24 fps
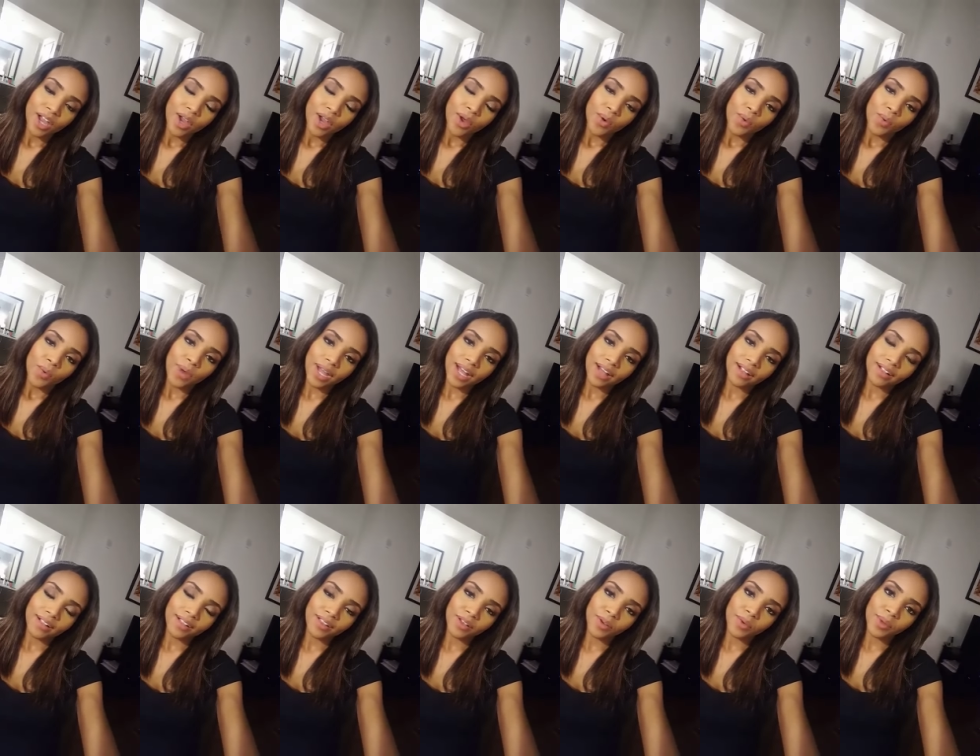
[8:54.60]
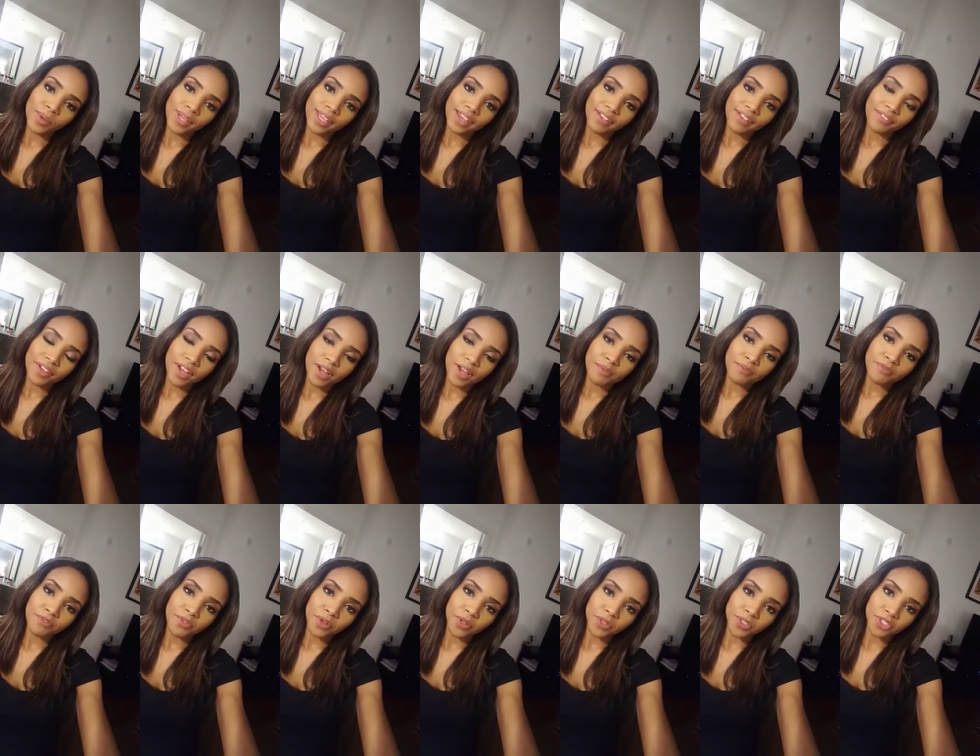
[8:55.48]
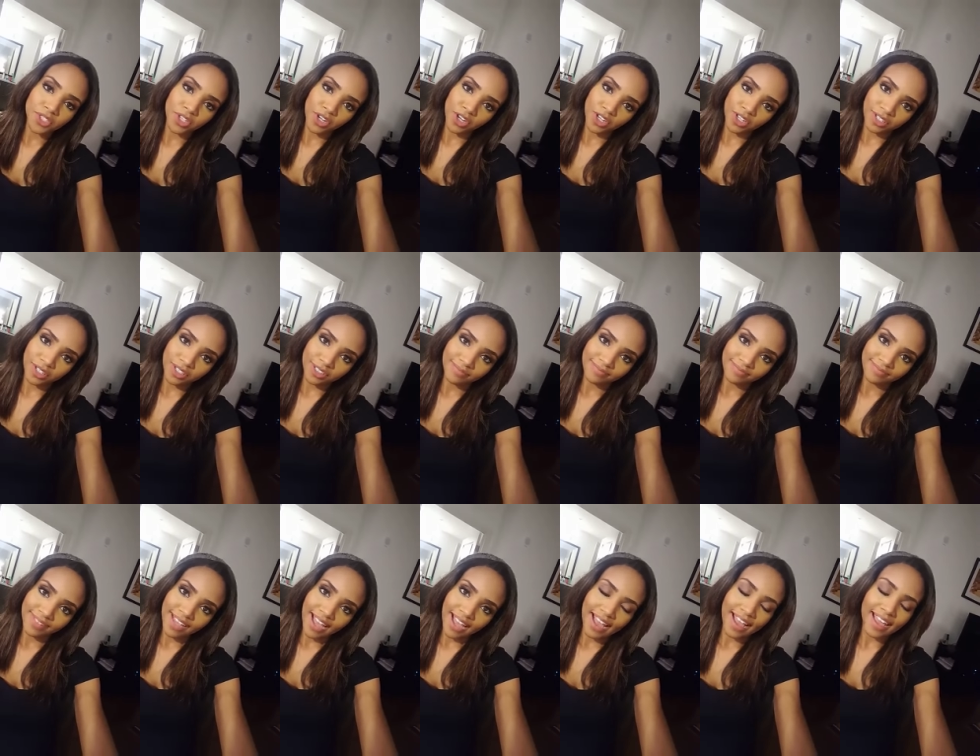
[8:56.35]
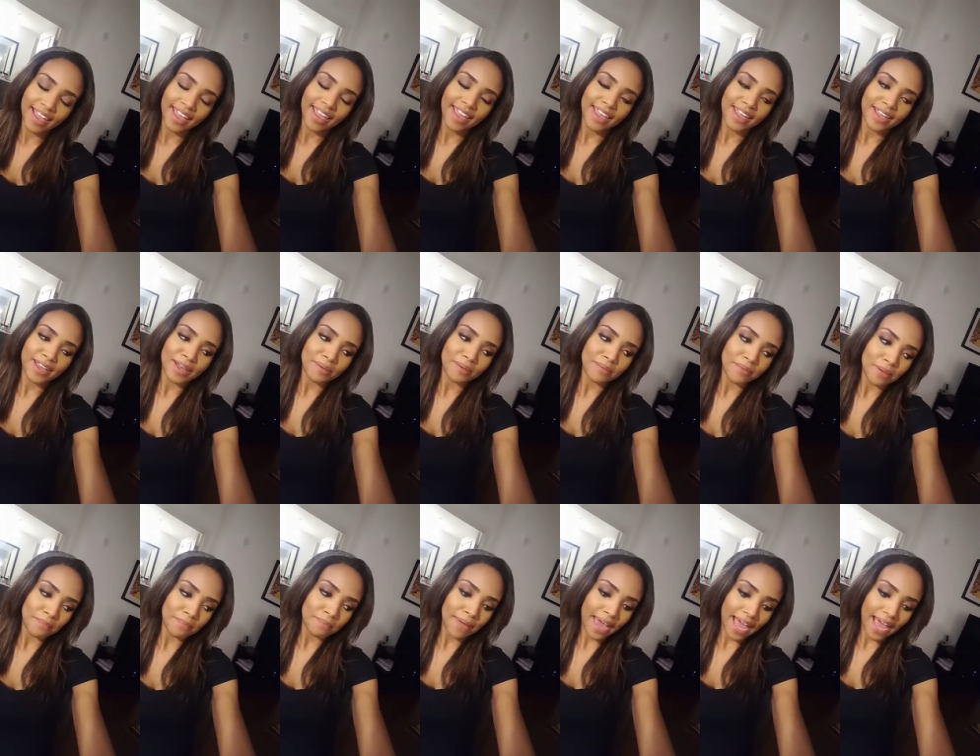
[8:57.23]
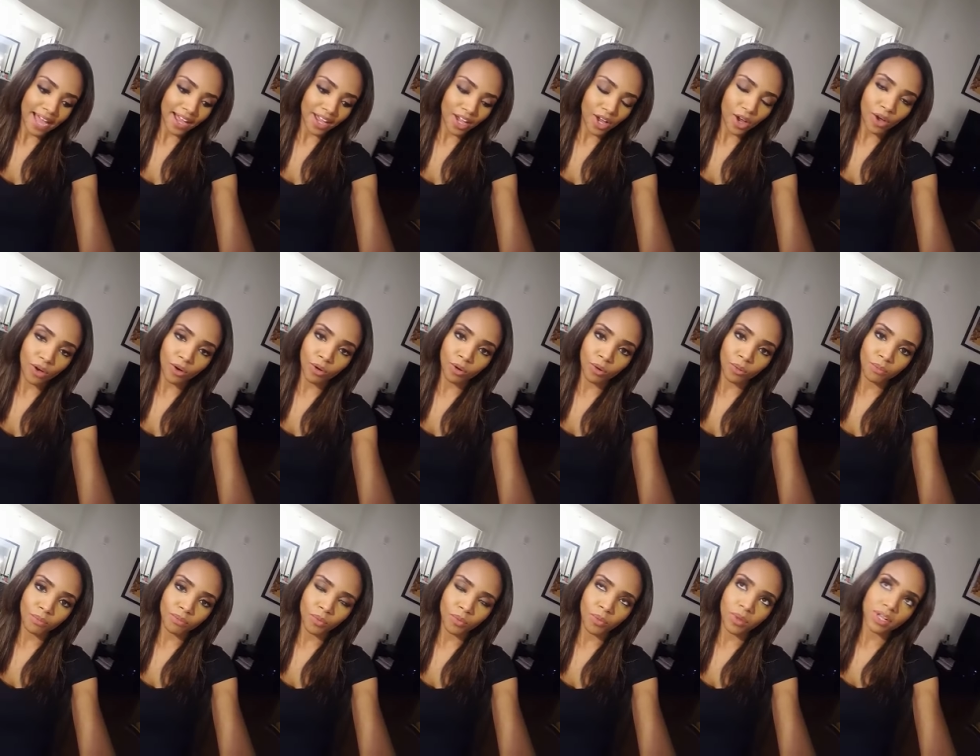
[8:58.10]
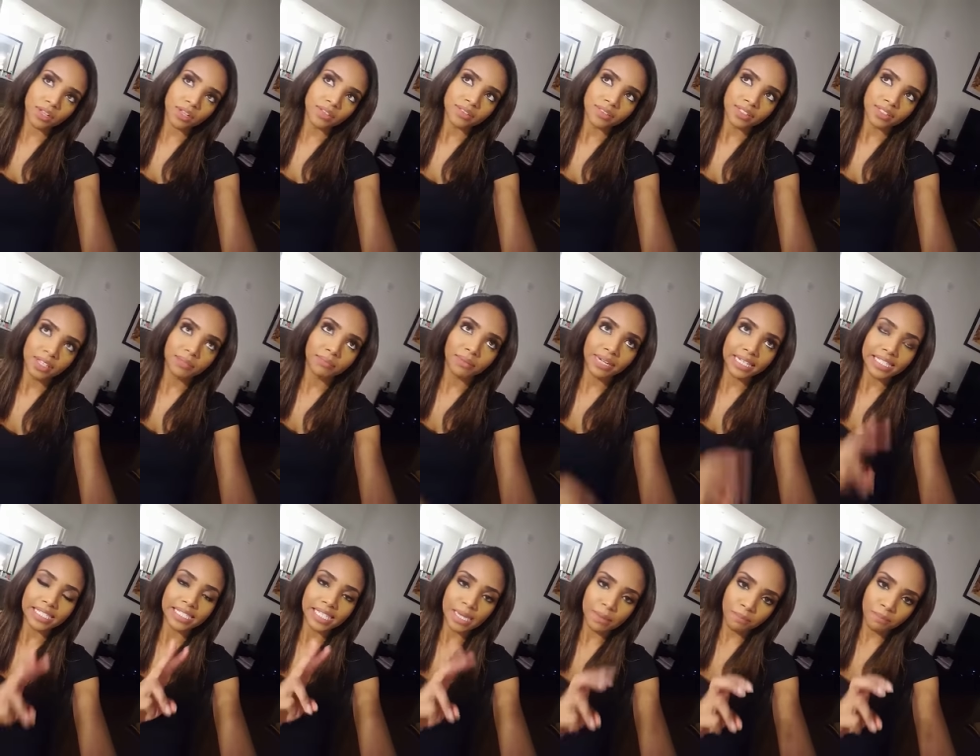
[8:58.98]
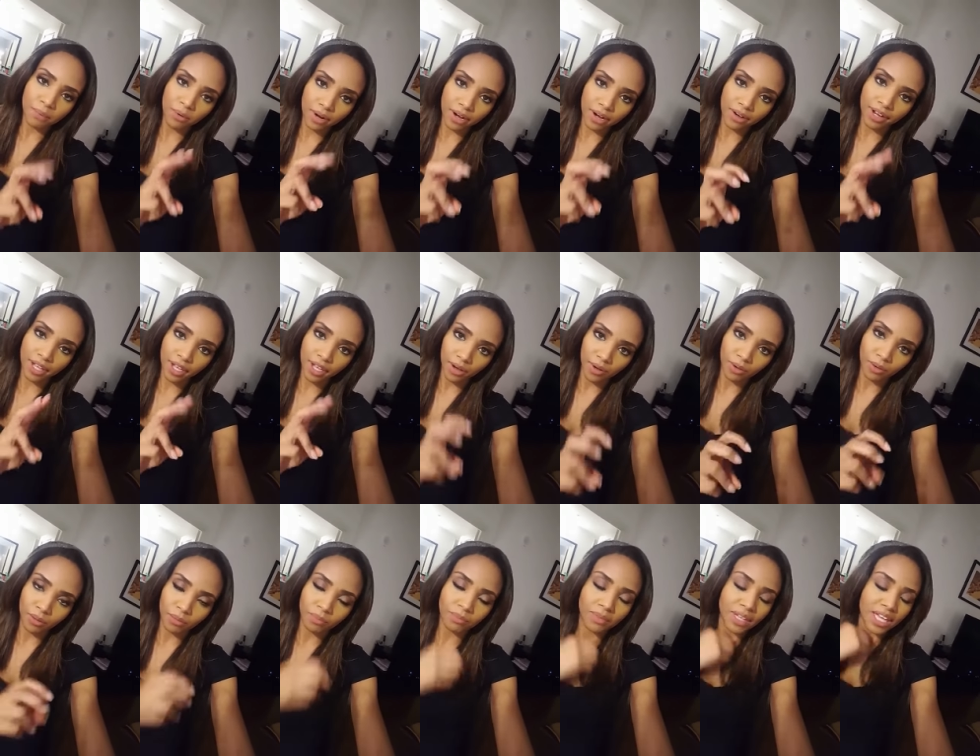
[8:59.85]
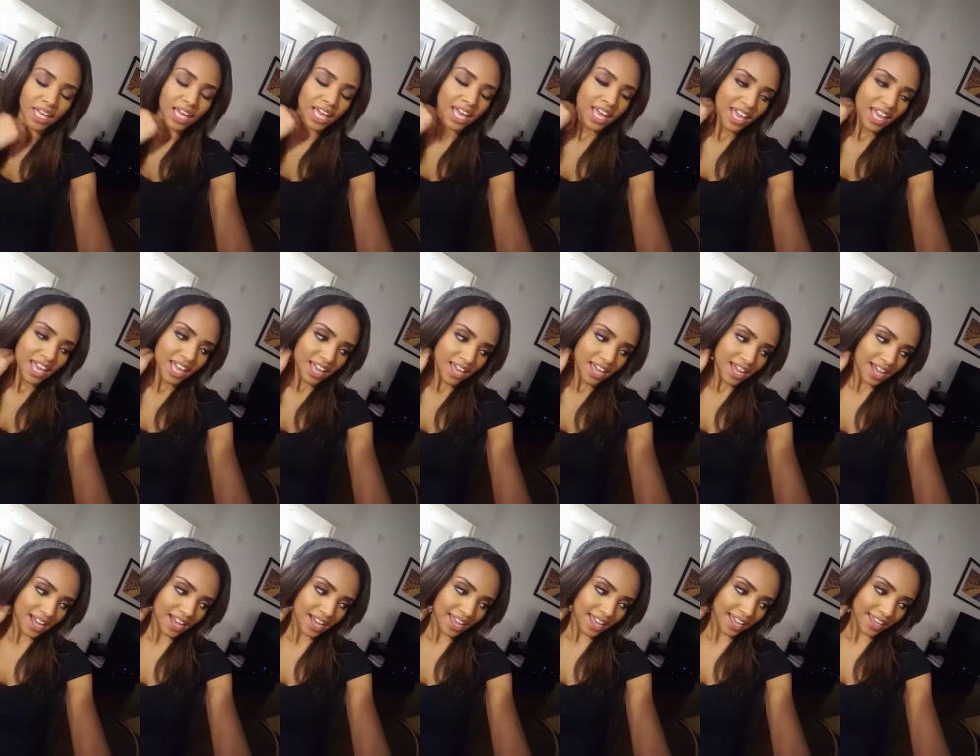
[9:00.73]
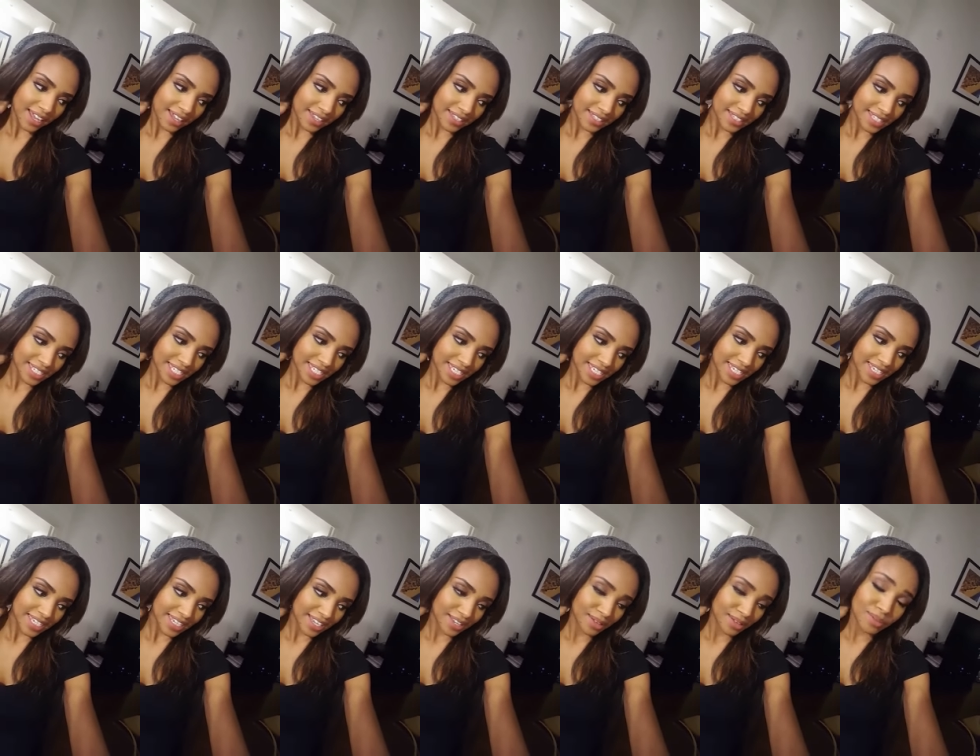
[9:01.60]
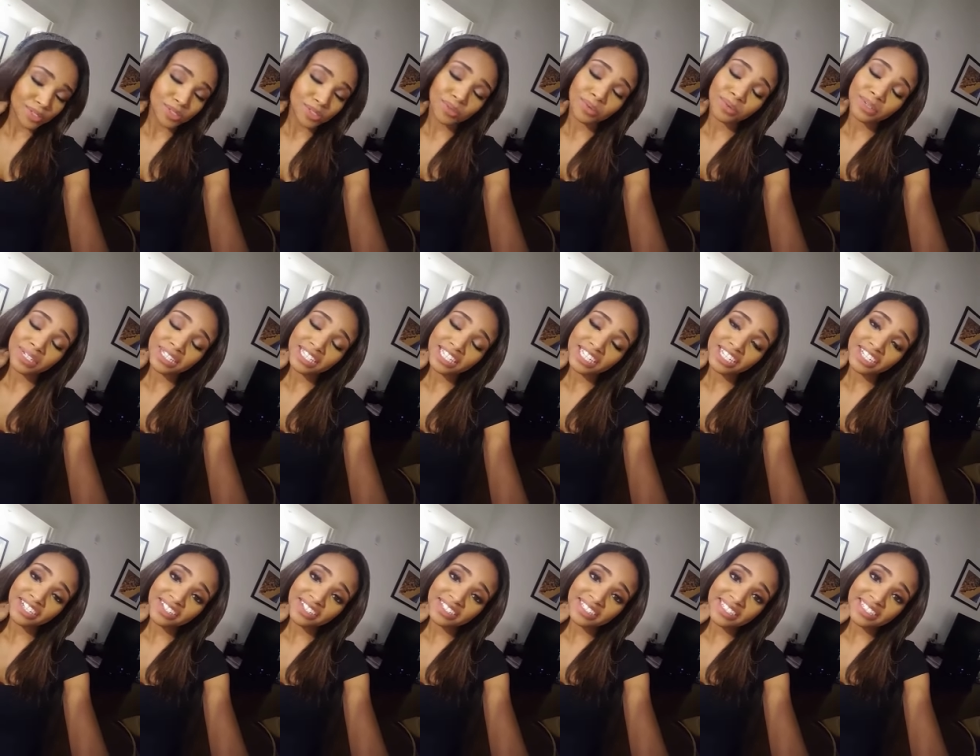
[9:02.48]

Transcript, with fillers: well, we have come full circle. I am back home, well, in my temporary home, and it was a really good